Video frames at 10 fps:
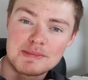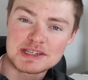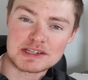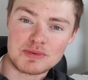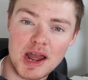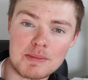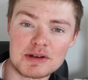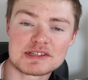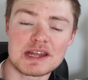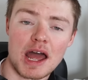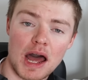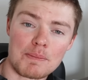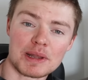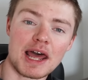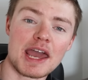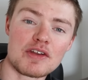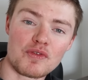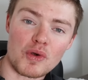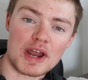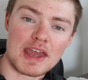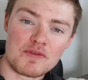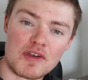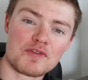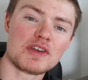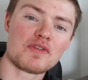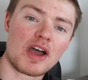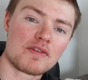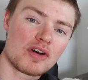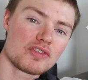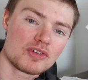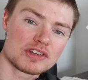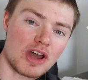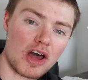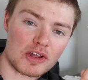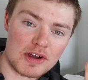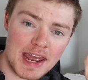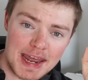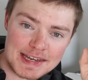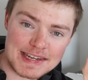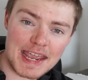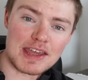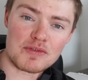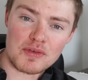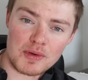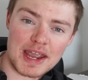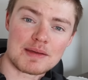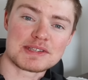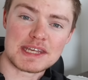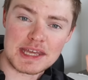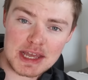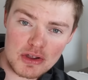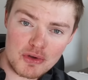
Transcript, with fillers: Mrs. Roberts, applied for a $5,500 Dave Ramsey